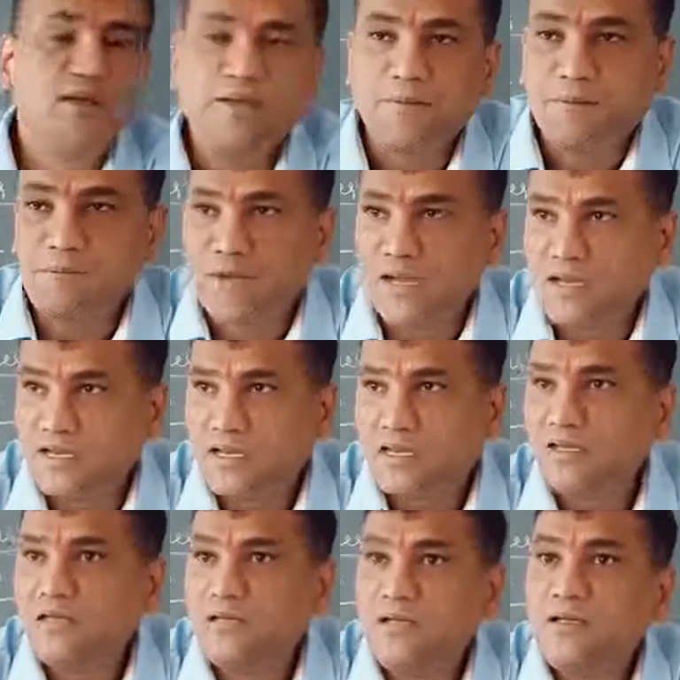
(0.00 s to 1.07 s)

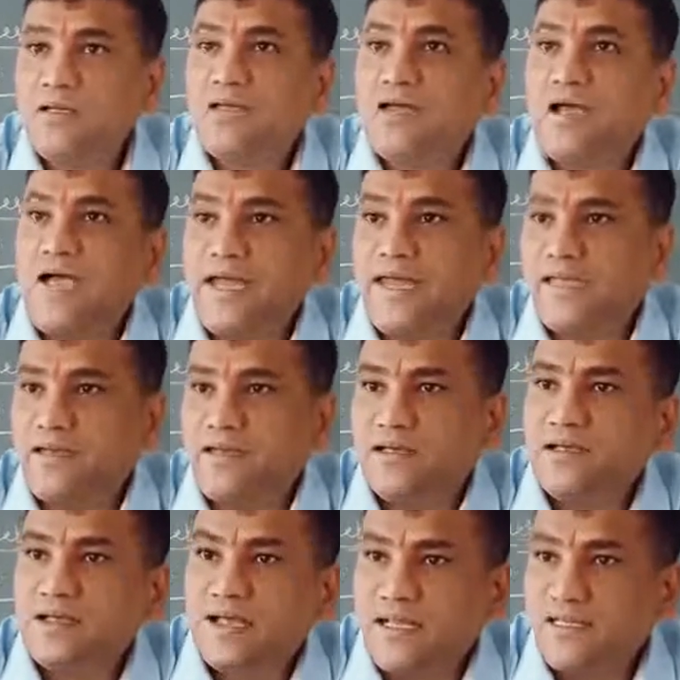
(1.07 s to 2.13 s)
But
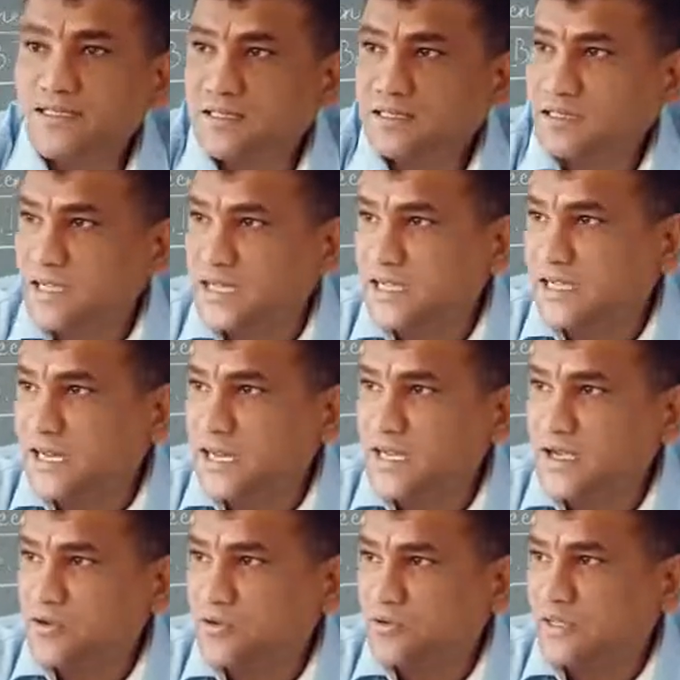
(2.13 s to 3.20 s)
height,
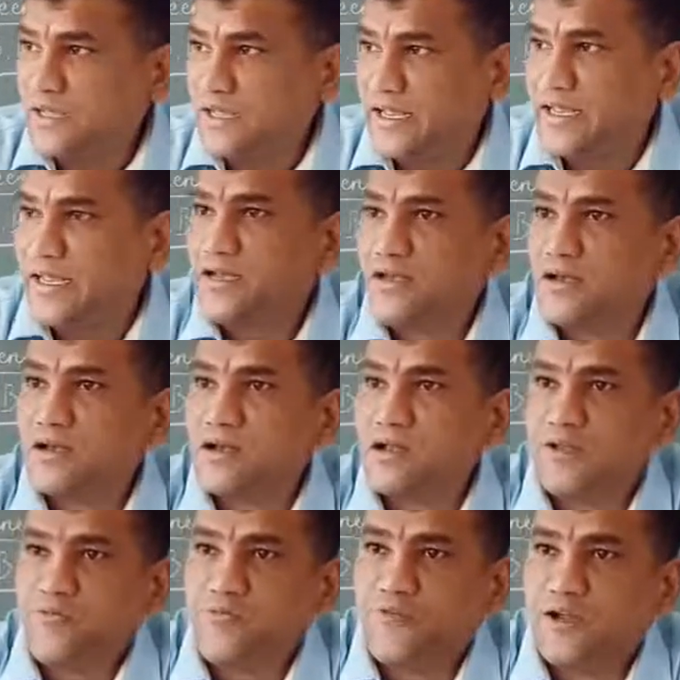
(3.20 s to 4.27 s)
contained to the height or
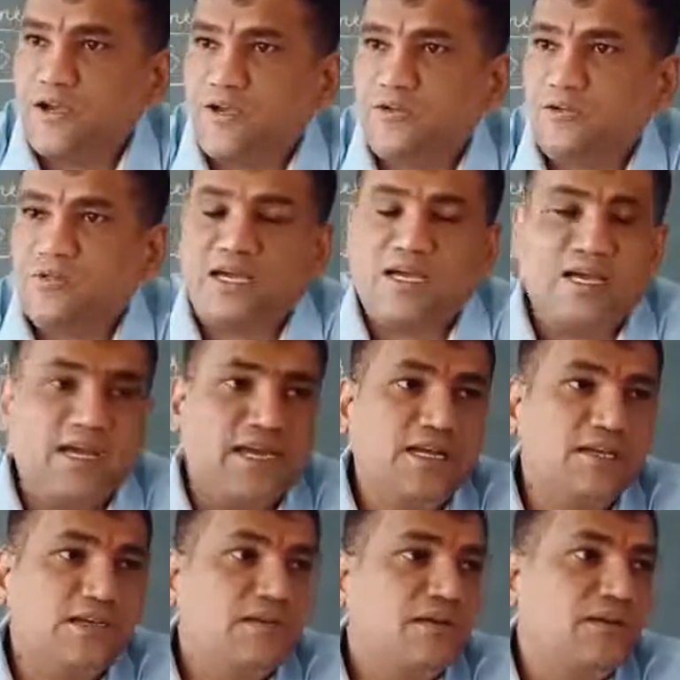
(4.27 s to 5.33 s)
confined to the
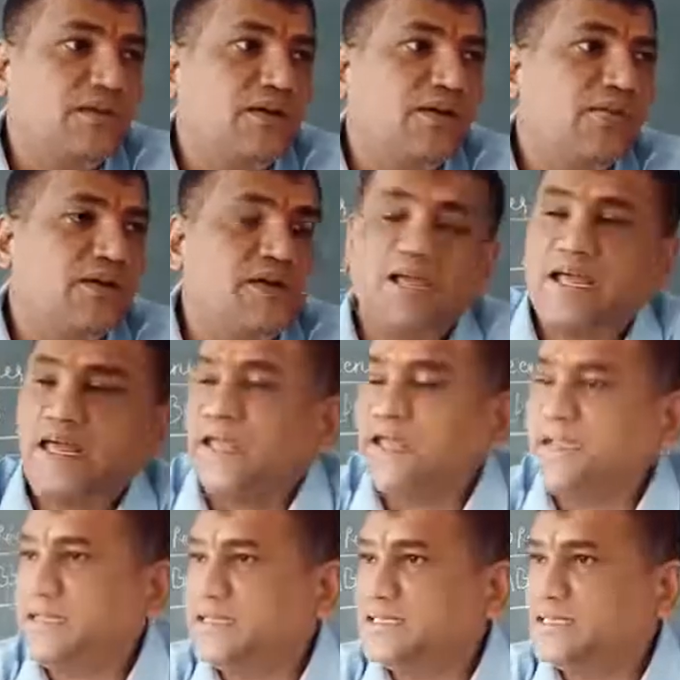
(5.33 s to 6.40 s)
height, whenever
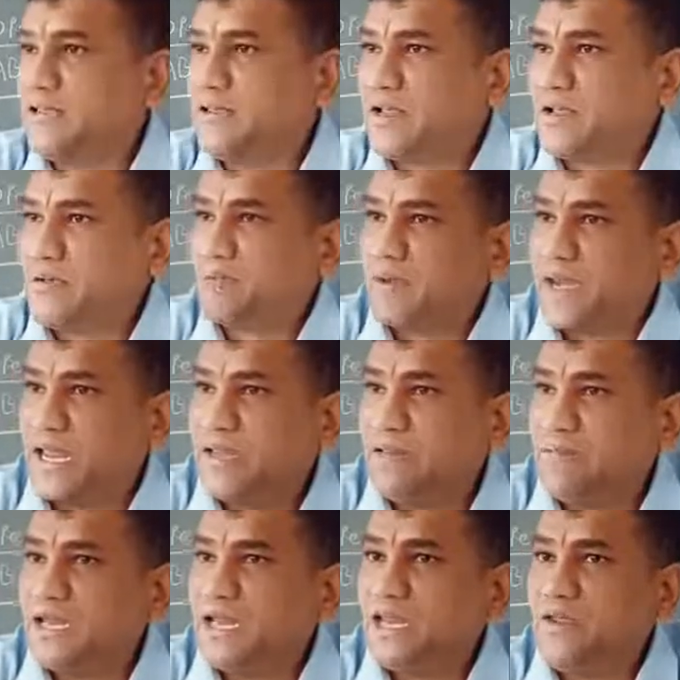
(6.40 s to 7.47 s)
height is a
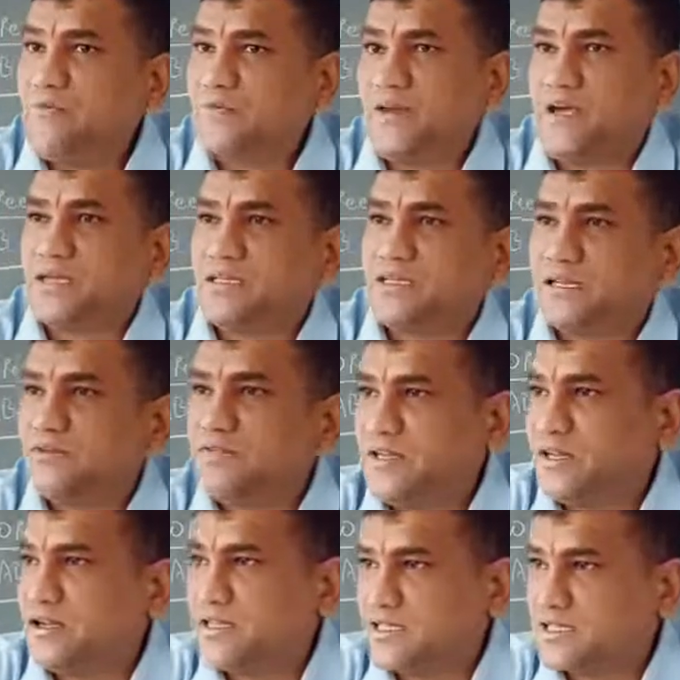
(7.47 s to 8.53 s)
primary factor we
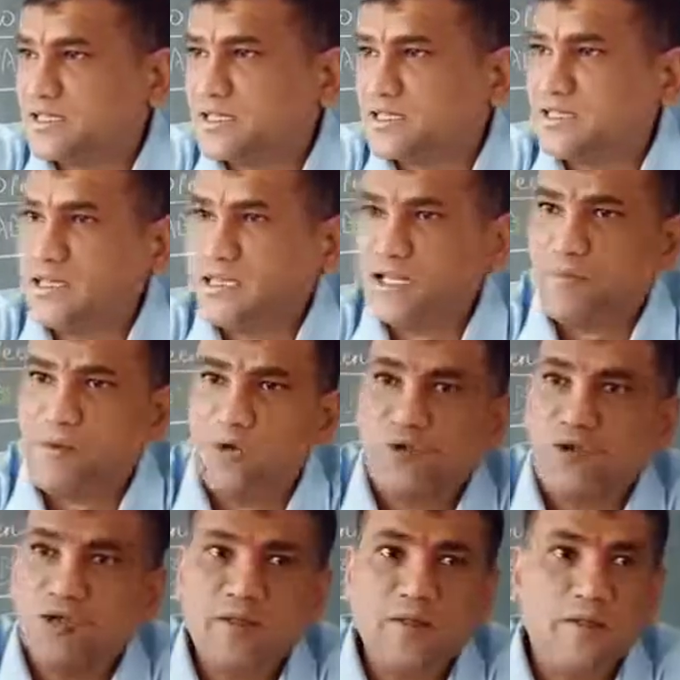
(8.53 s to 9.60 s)
are discussing
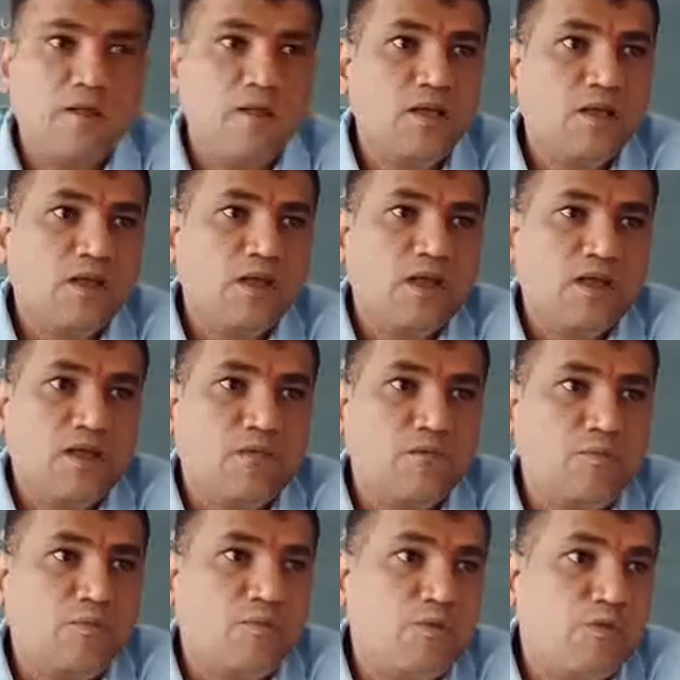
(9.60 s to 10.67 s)
about. If
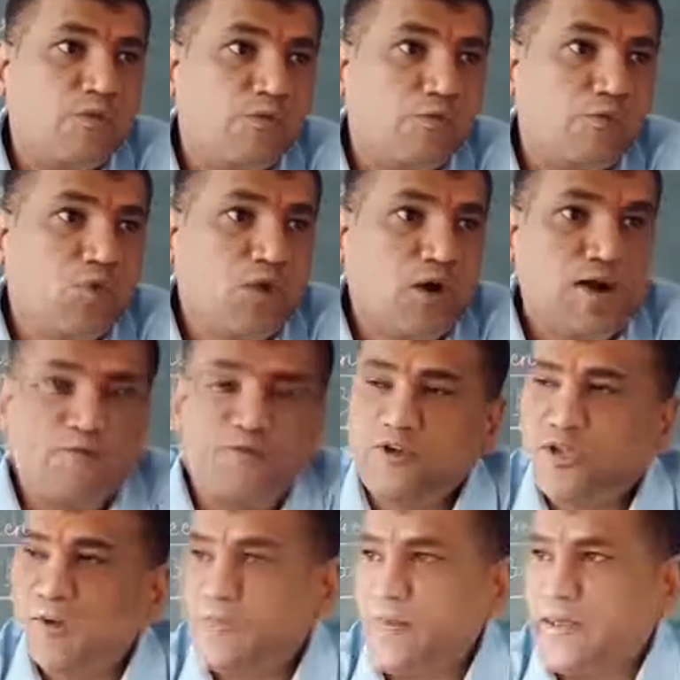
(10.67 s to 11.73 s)
2 of
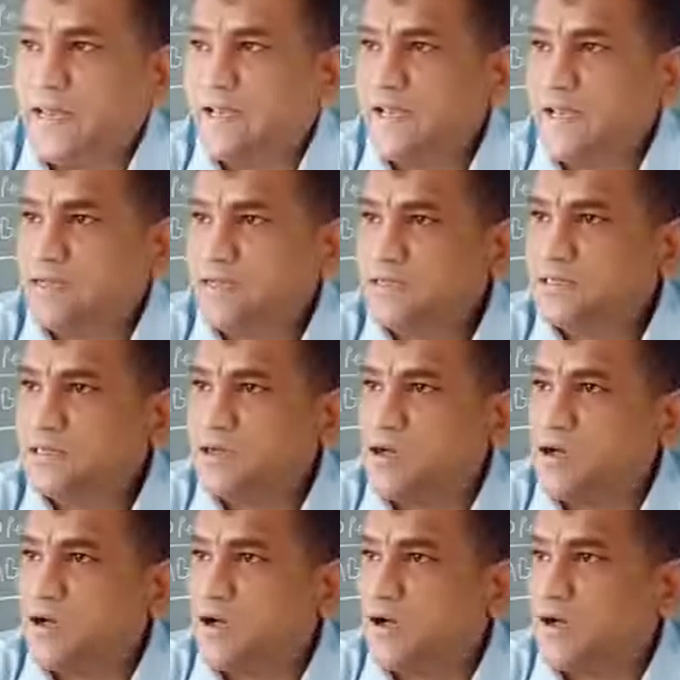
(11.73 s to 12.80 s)
your parents
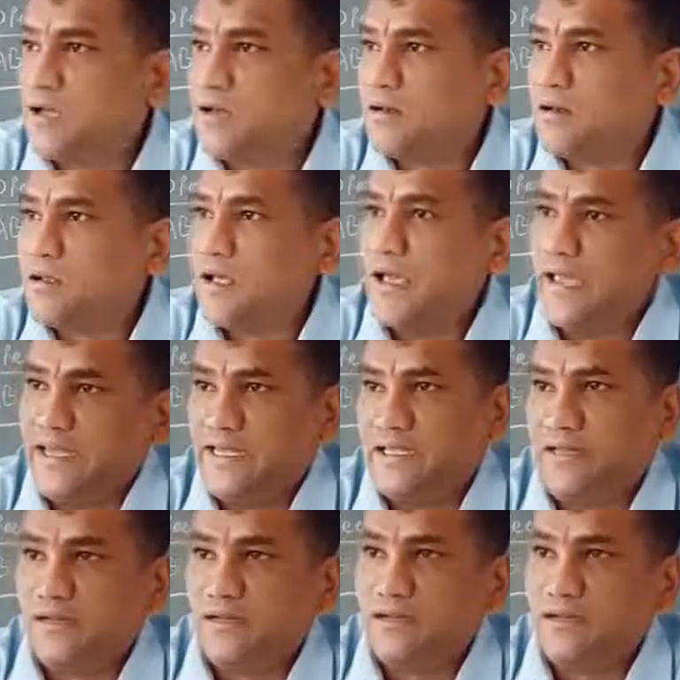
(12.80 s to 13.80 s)
are height,